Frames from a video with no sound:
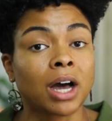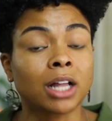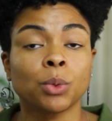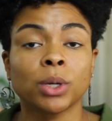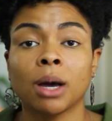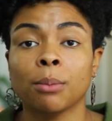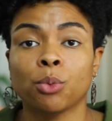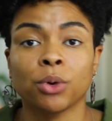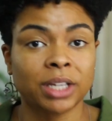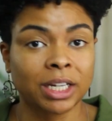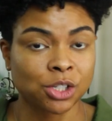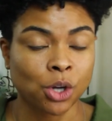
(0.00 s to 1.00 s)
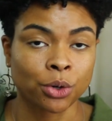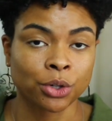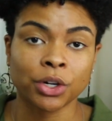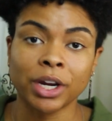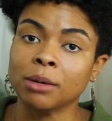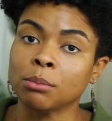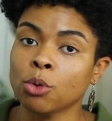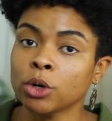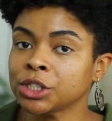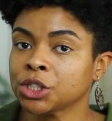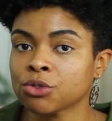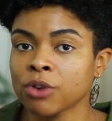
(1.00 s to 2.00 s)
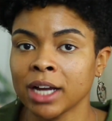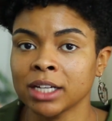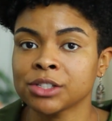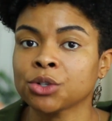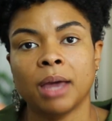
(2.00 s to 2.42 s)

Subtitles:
Following up with a toner and moisturizer,